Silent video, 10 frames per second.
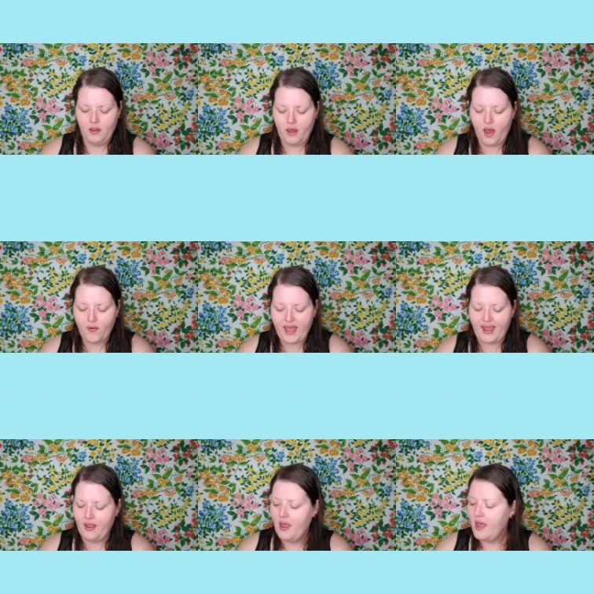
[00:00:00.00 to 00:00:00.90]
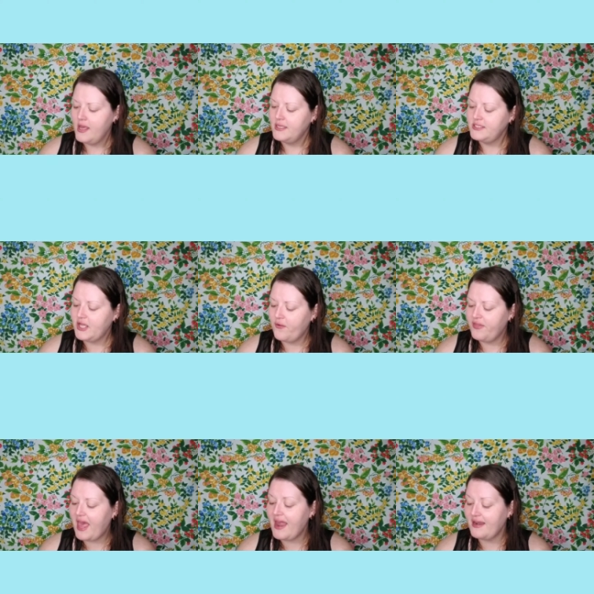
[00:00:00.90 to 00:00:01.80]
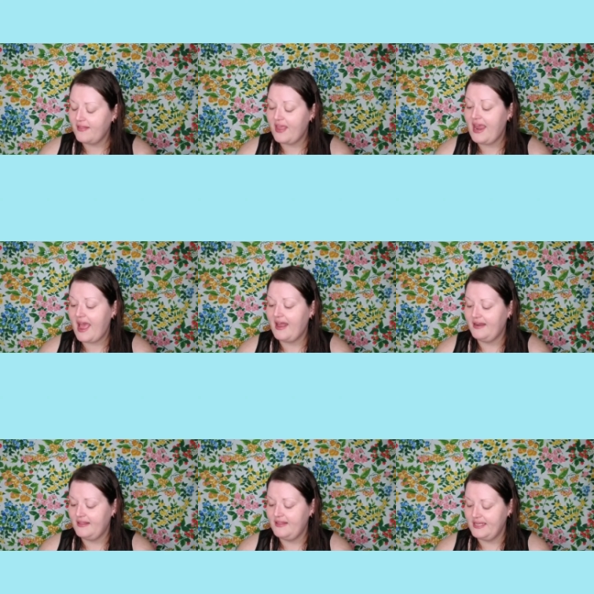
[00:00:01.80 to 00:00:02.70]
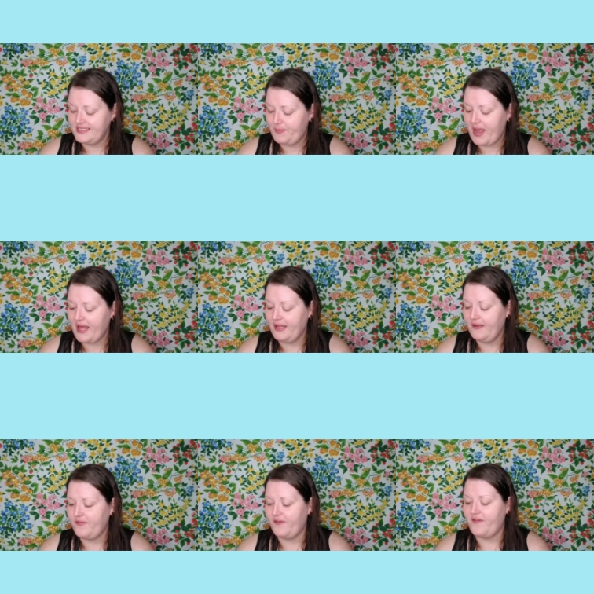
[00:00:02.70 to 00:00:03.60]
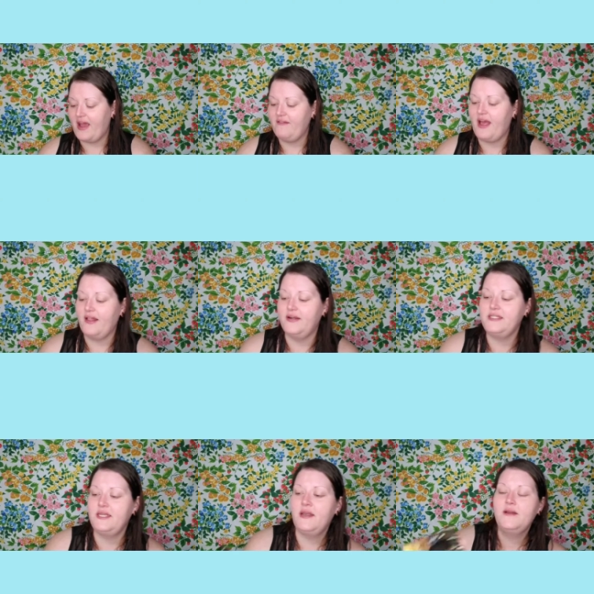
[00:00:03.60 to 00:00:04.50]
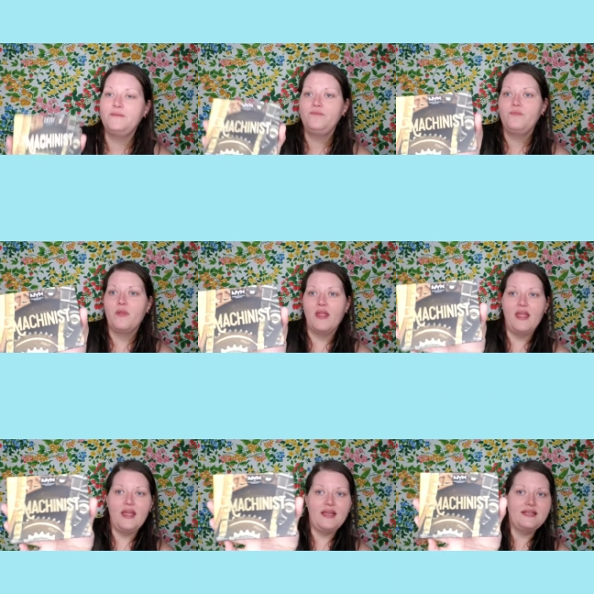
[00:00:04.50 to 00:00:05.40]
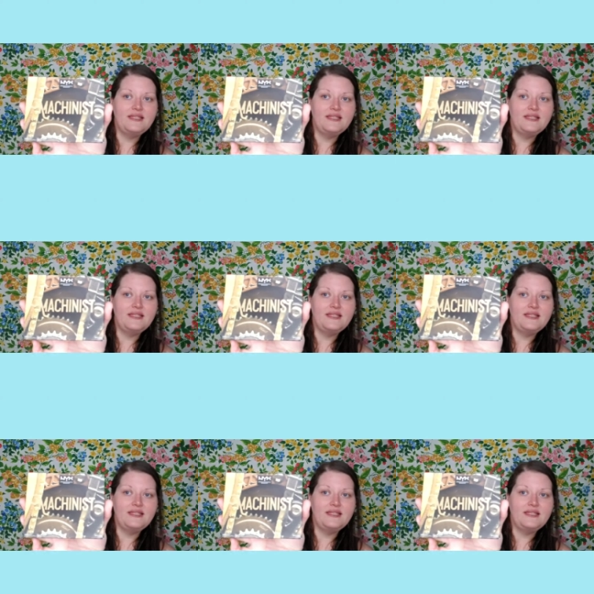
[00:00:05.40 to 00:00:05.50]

Okay, so then they had this palette for $5. It is